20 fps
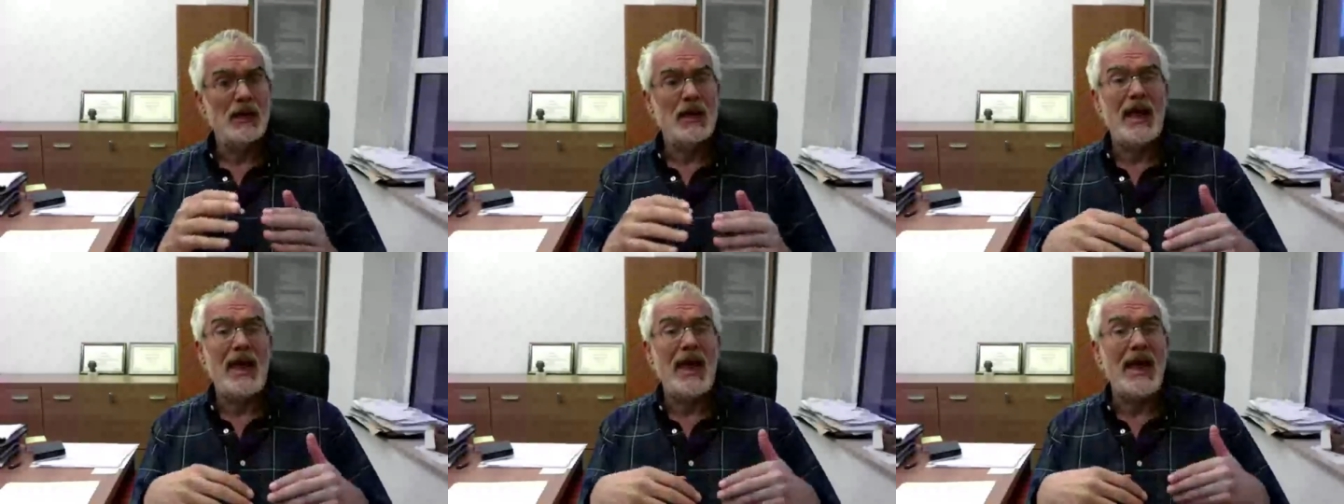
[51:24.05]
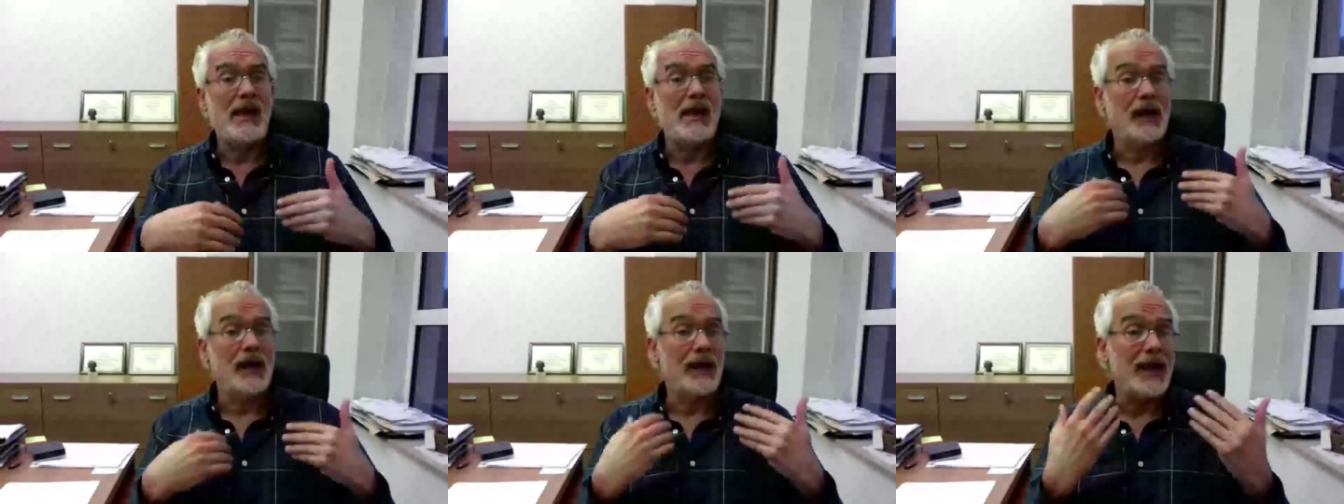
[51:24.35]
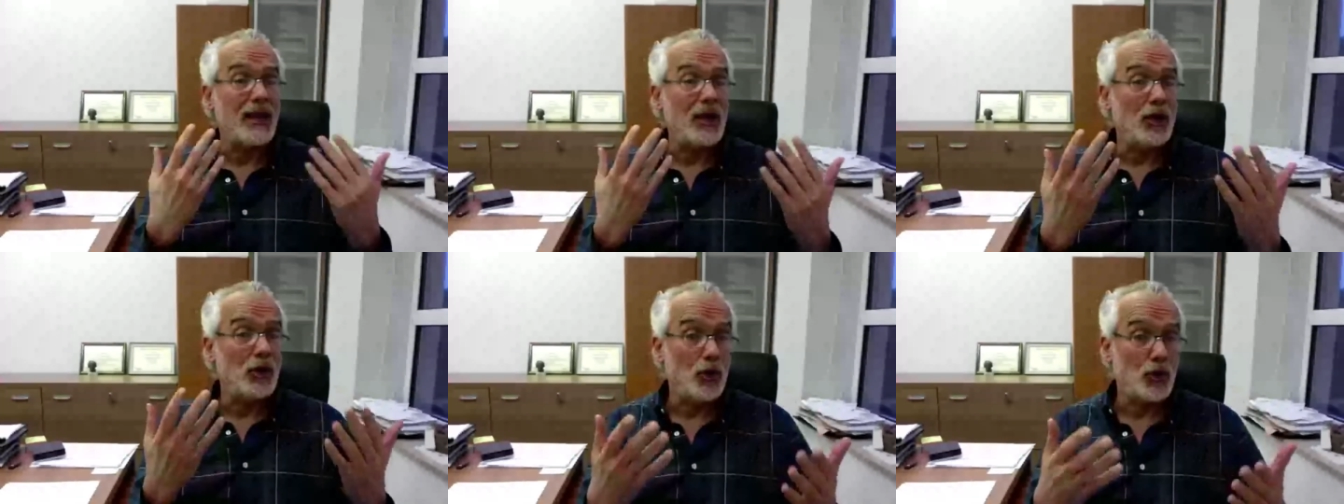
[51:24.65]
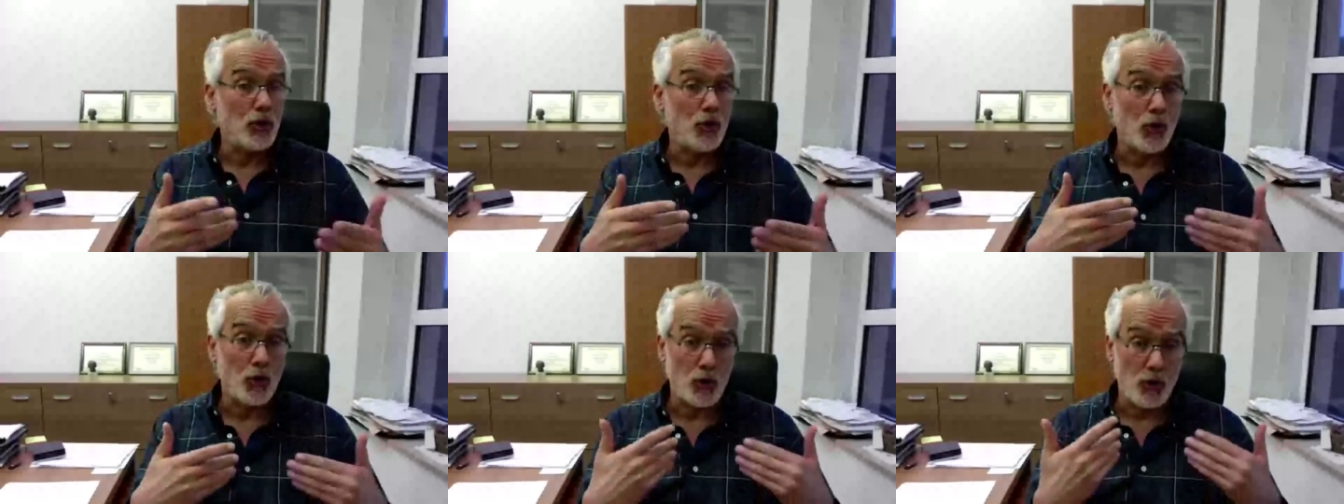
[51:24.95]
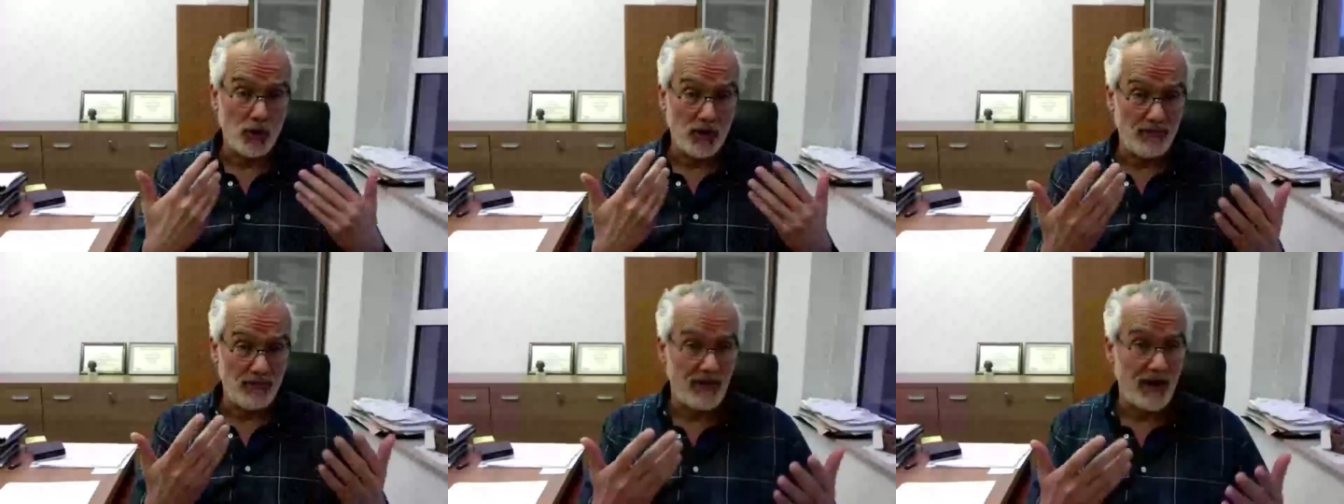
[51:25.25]
a regular
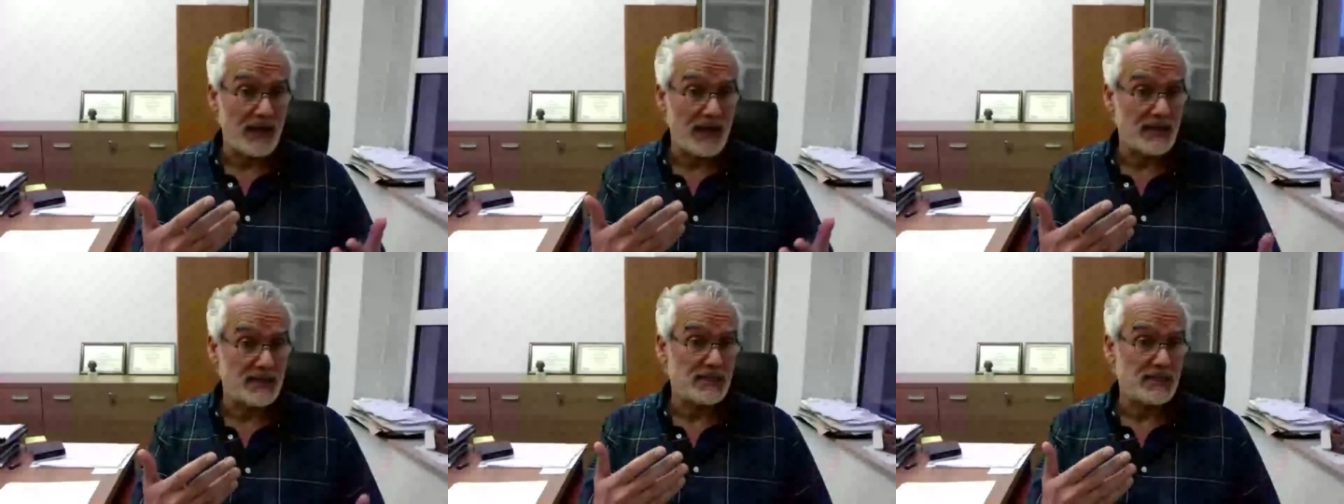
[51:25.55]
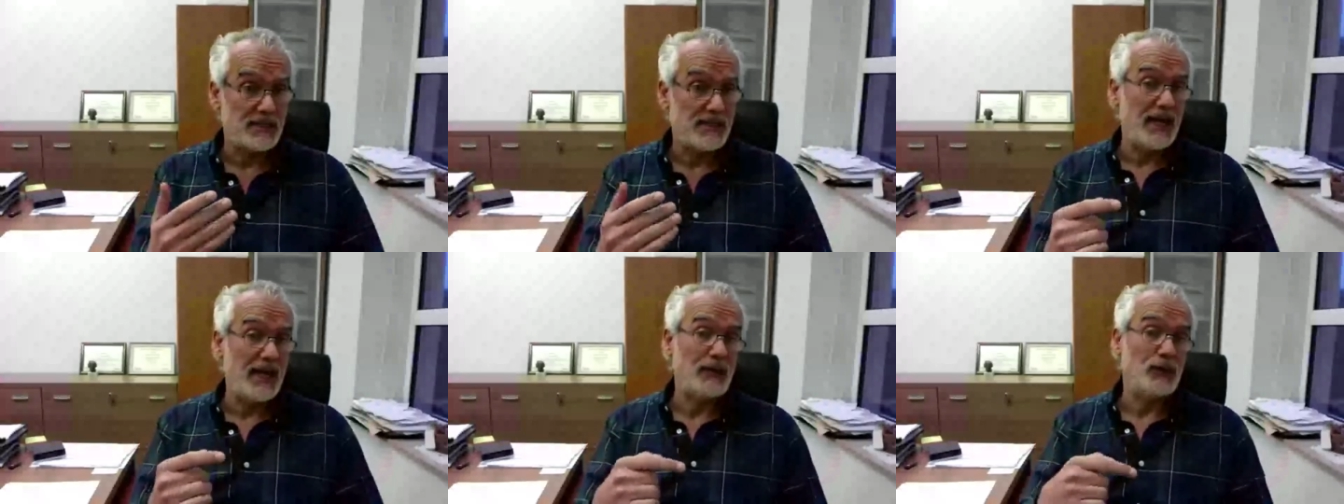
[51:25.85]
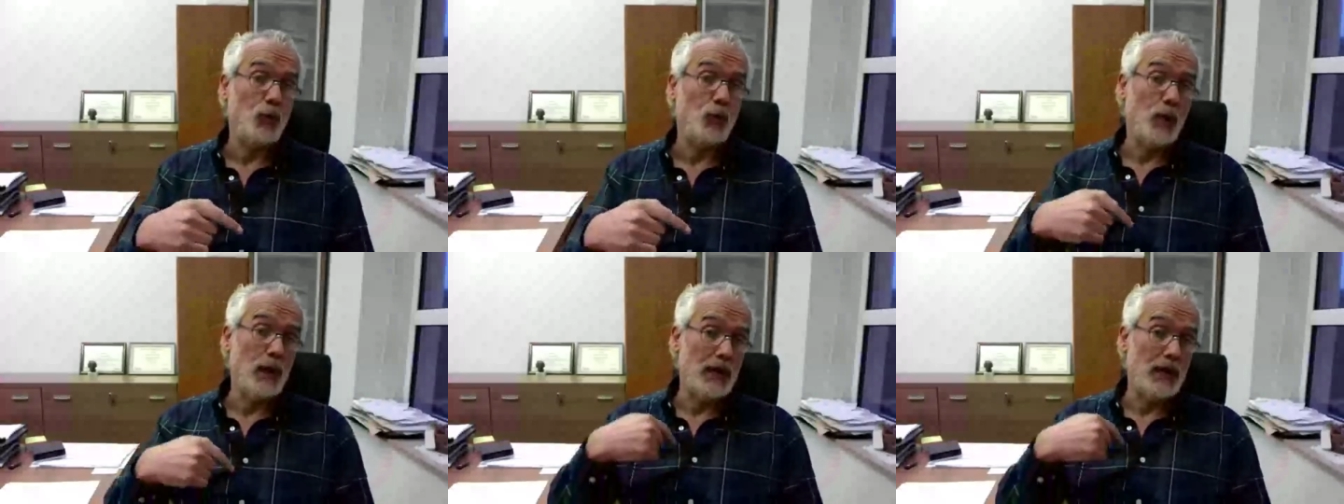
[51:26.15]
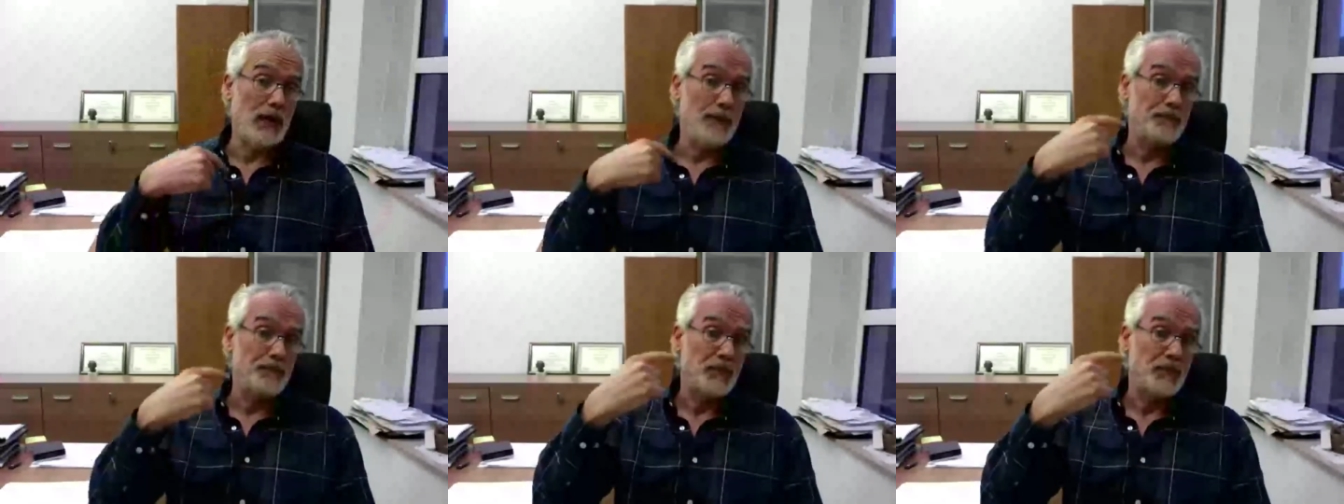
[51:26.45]
coronavirus that will